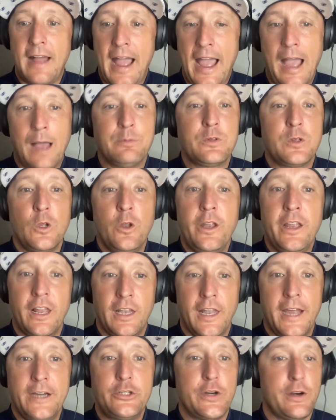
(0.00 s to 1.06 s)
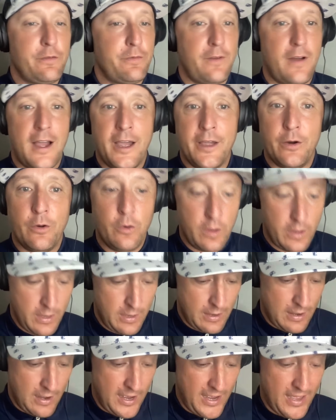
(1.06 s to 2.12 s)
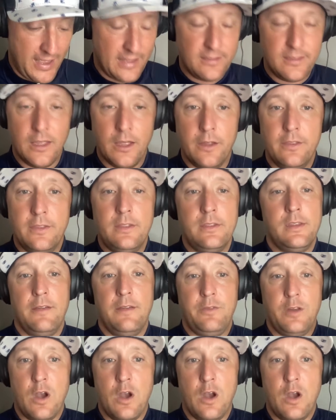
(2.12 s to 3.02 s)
Absolutely electric final. If